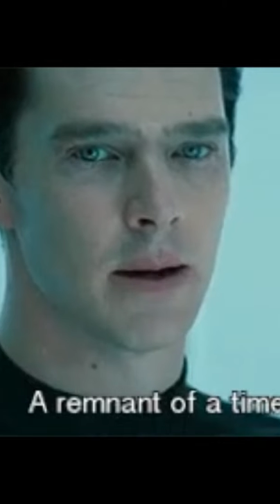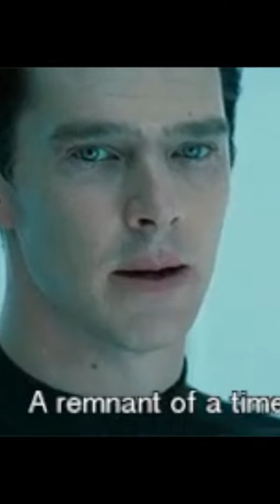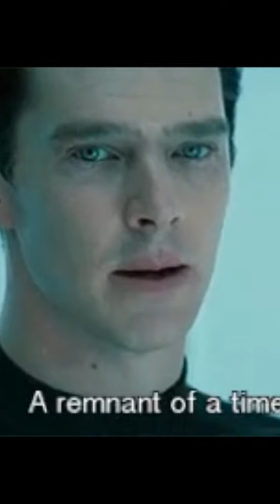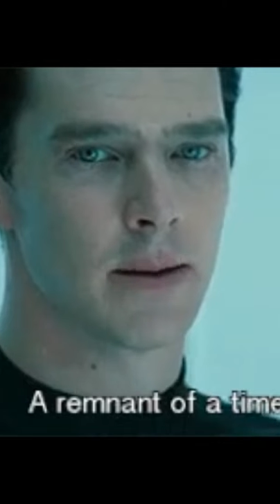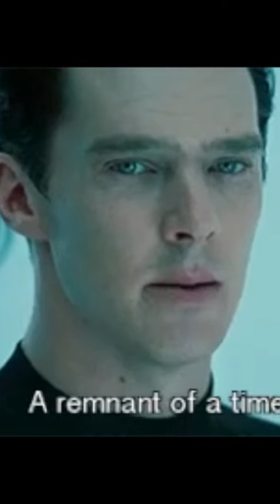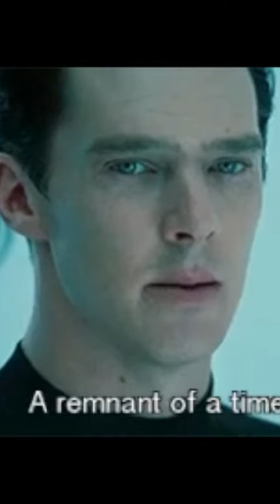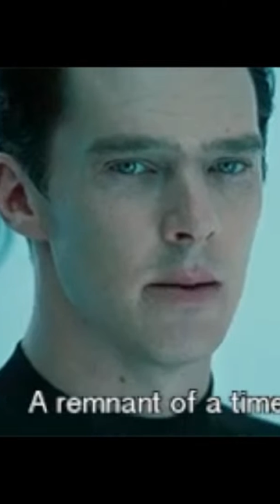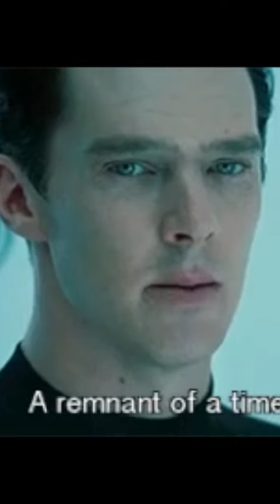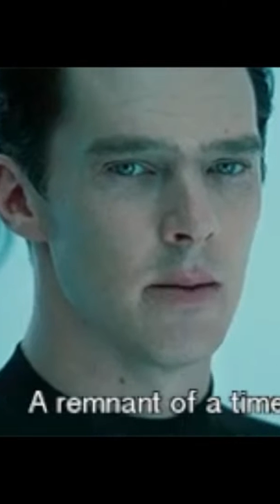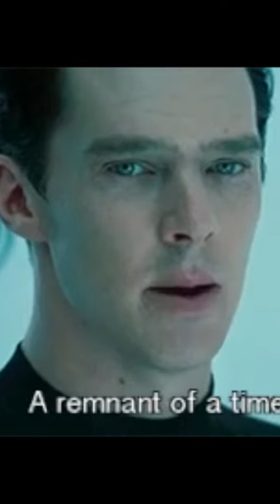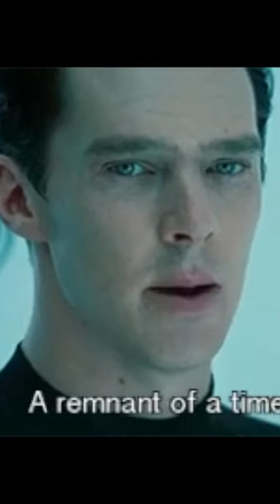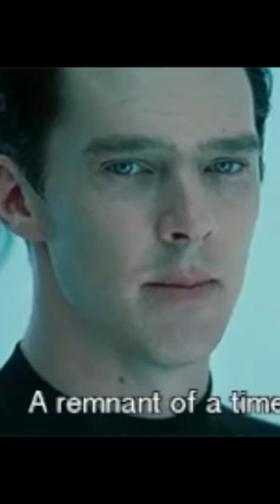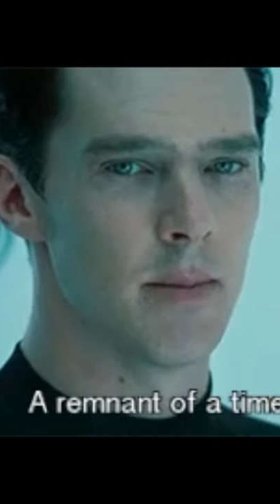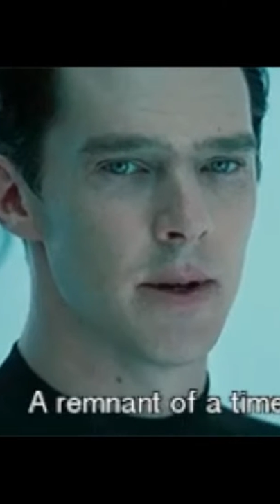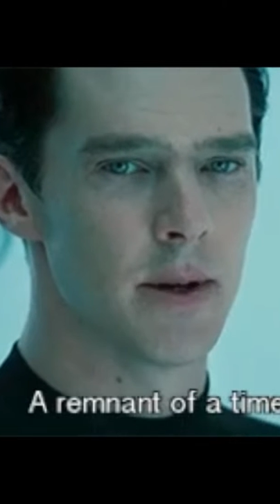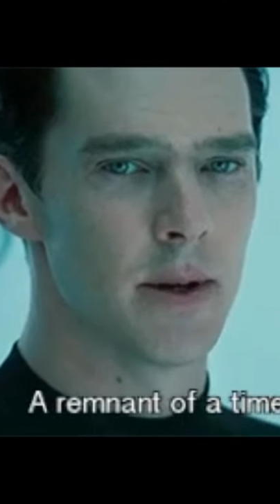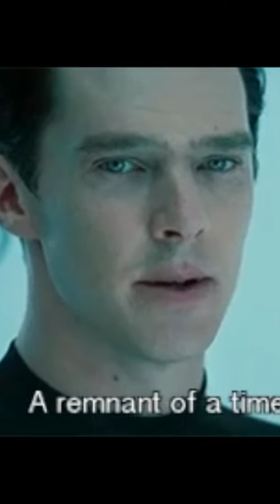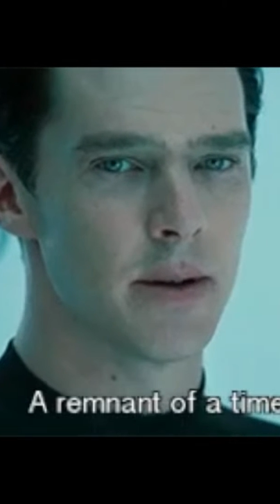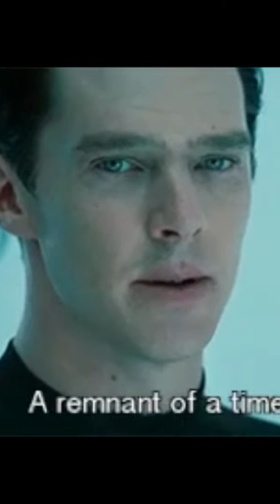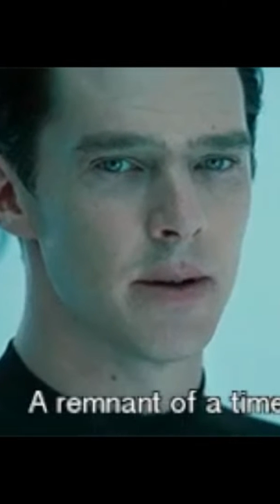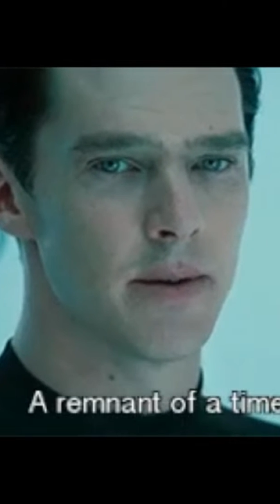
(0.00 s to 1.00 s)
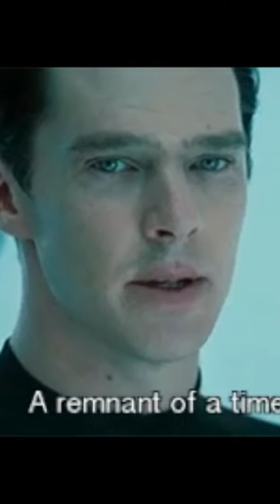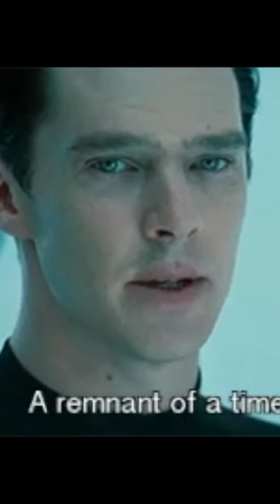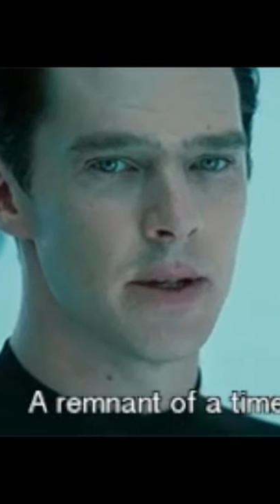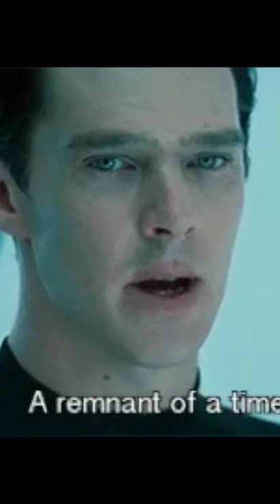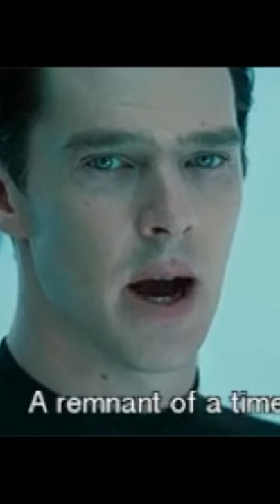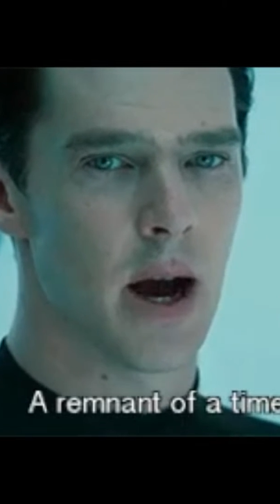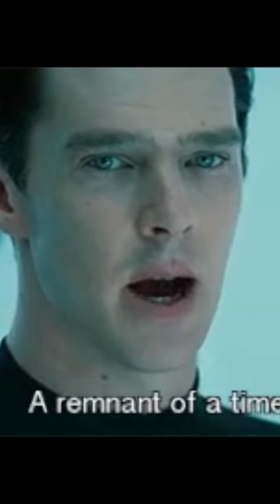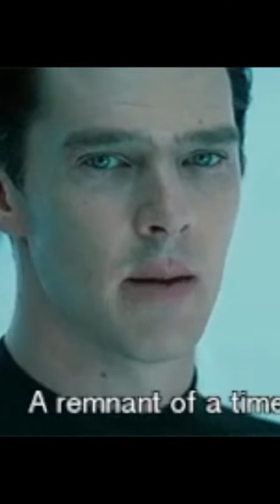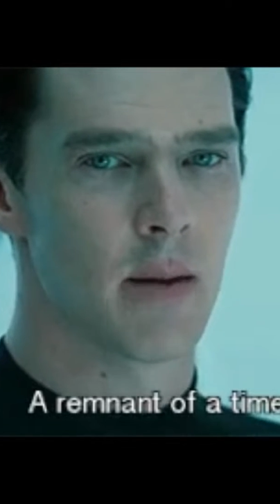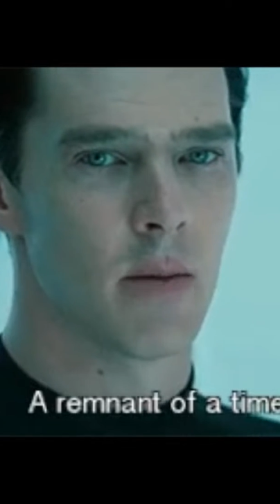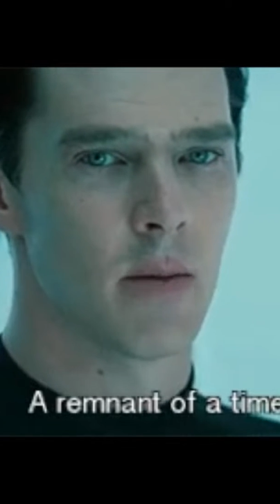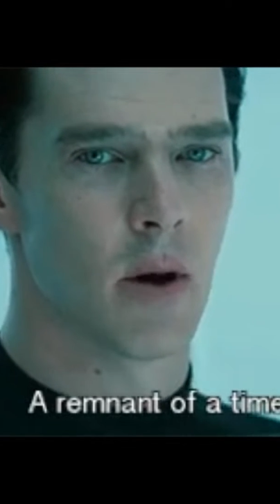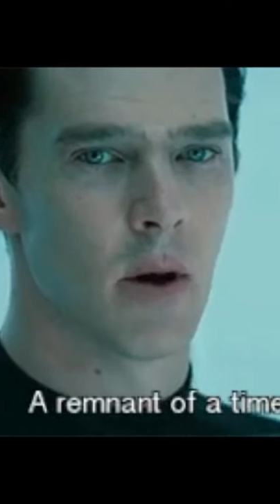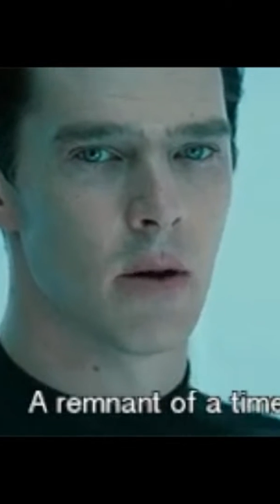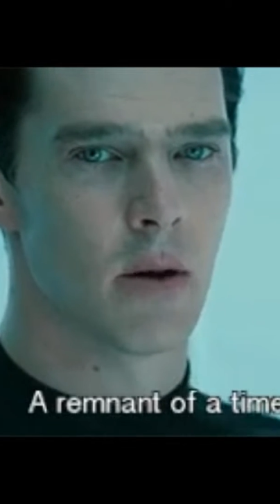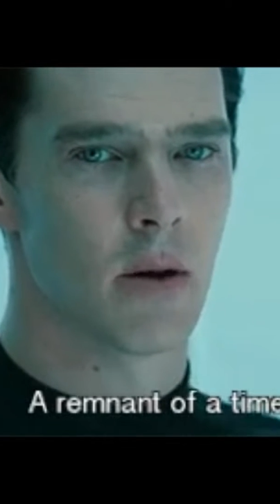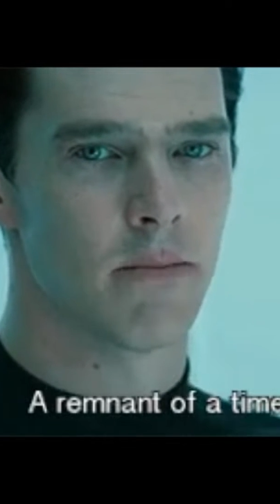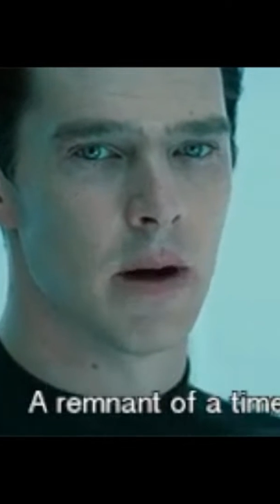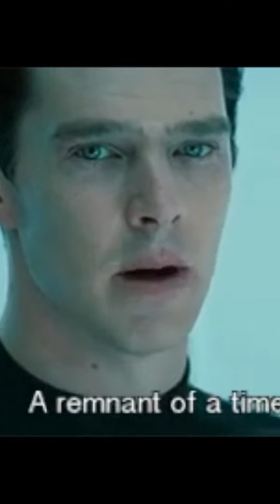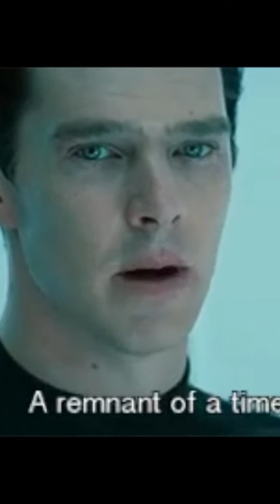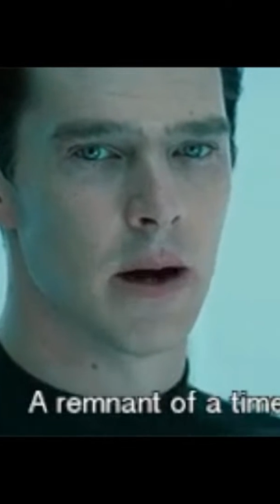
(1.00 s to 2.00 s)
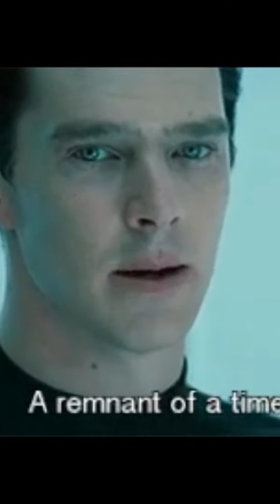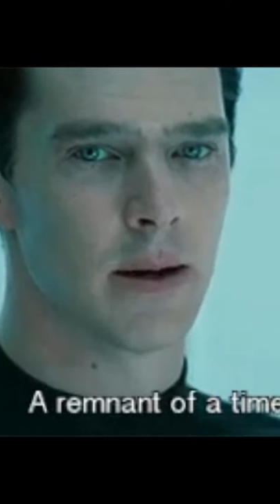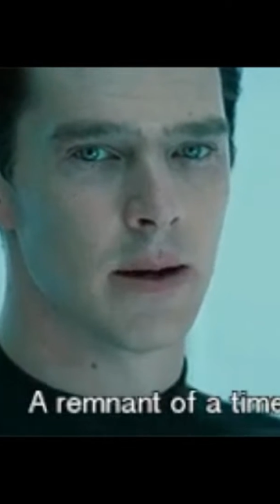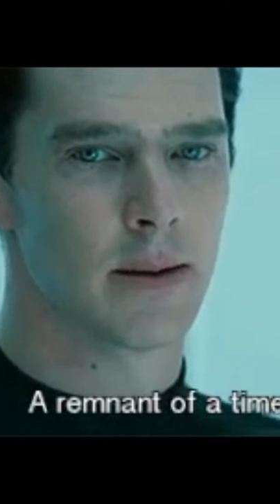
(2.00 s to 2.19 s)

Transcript: from a time long past and forgotten.